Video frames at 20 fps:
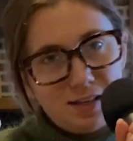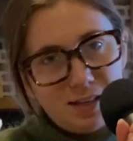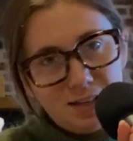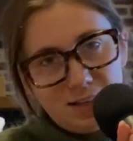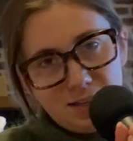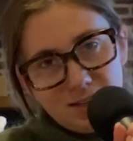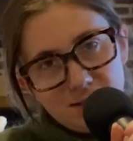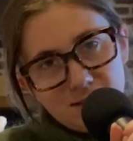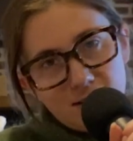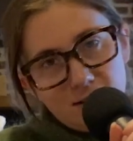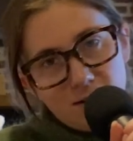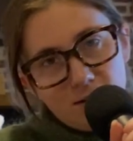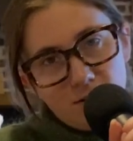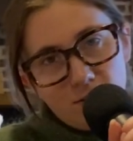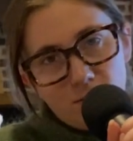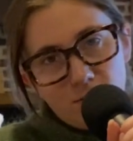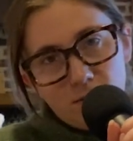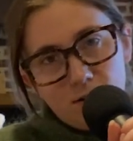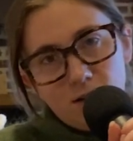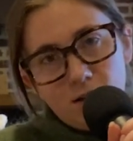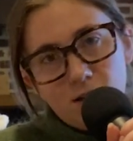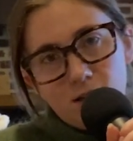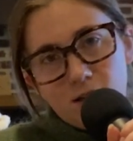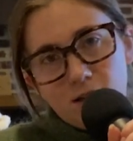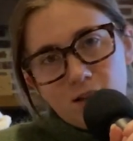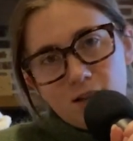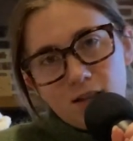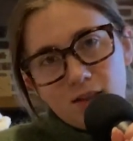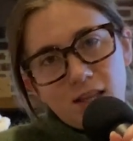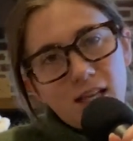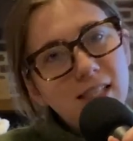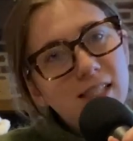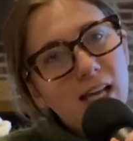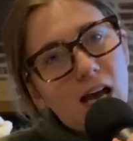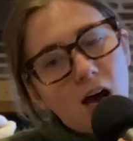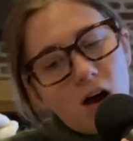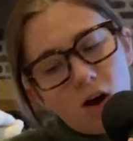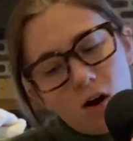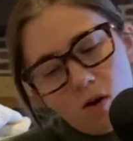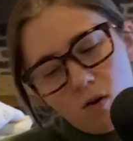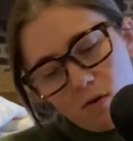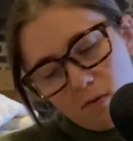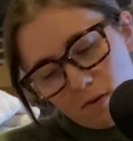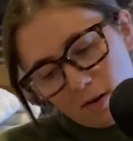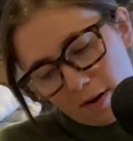And so that's how